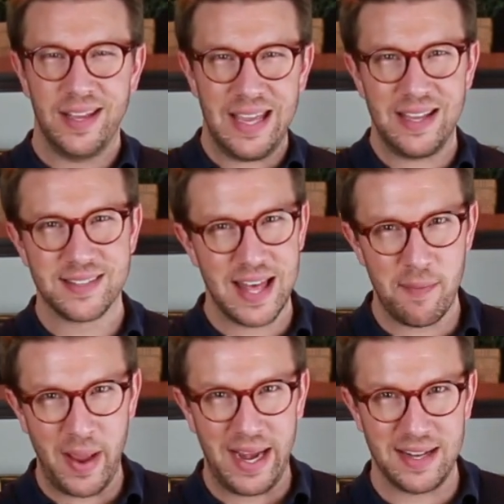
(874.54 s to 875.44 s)
ease
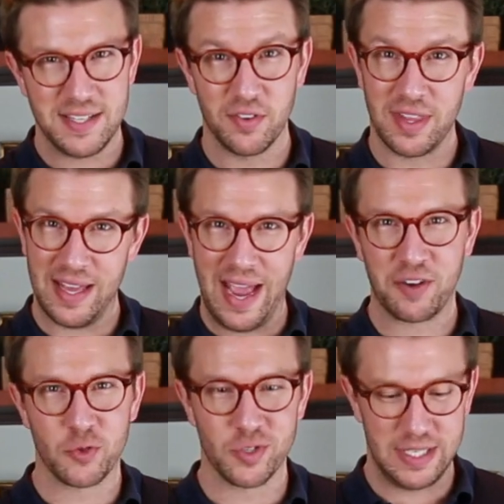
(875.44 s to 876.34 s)
that pain until the
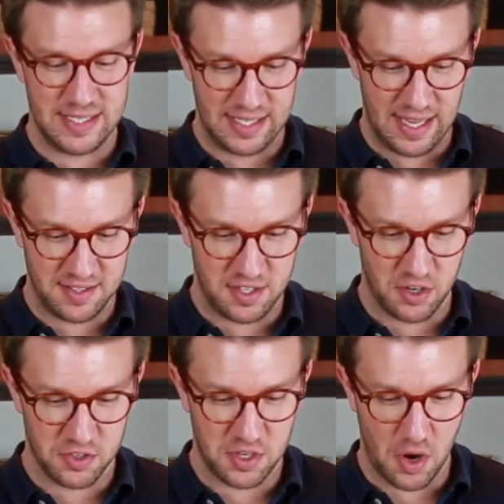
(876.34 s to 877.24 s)
actual season gets
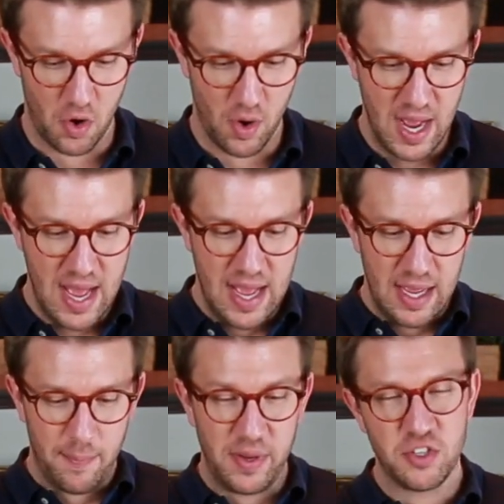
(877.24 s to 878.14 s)
here. So
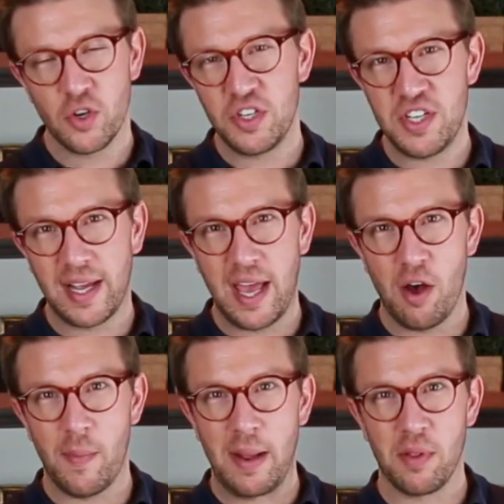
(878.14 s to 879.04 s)
be sure and check
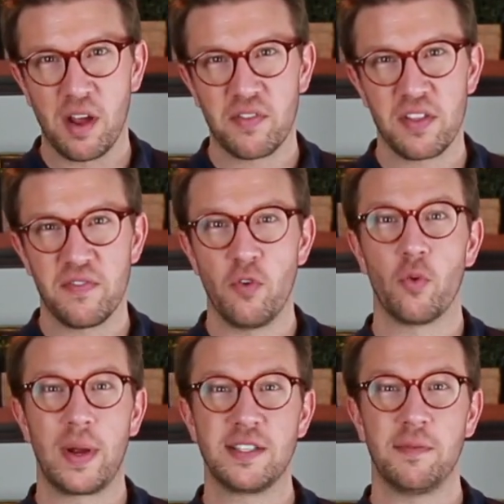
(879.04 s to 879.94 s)
out my blog for the full
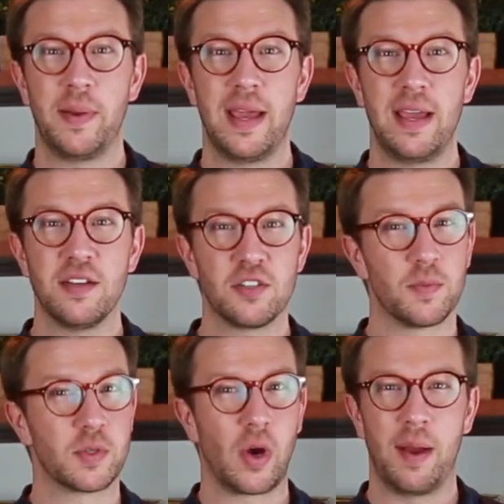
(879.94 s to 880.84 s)
recipe,
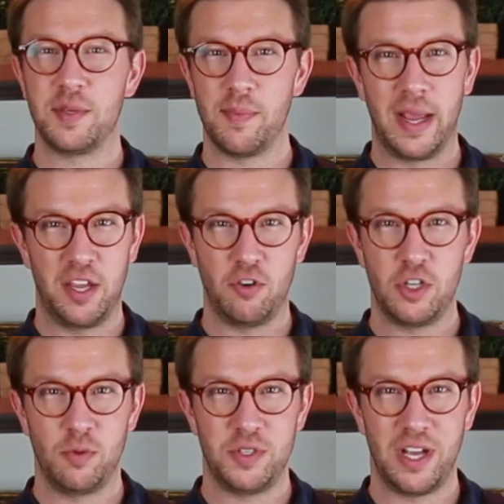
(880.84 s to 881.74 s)
subscribe to my
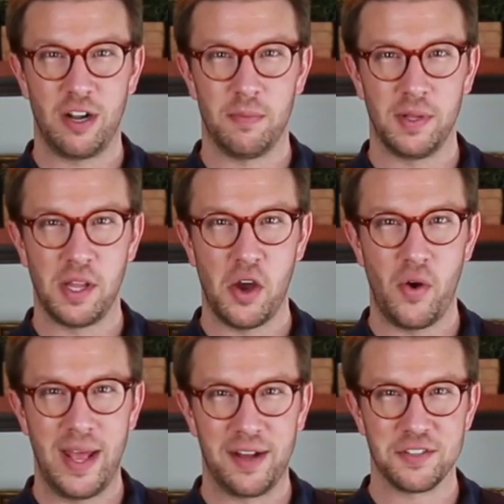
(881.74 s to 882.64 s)
YouTube channel
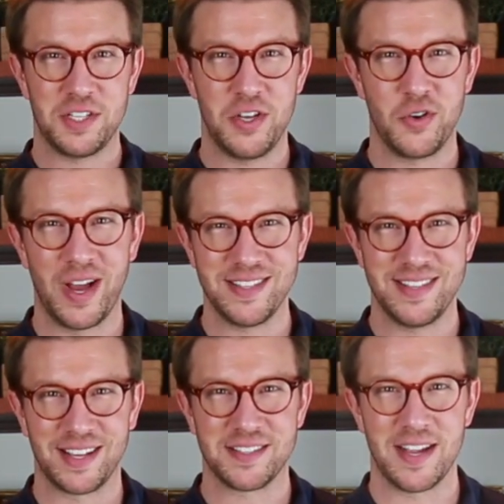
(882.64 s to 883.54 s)
below, and I'll see you guys next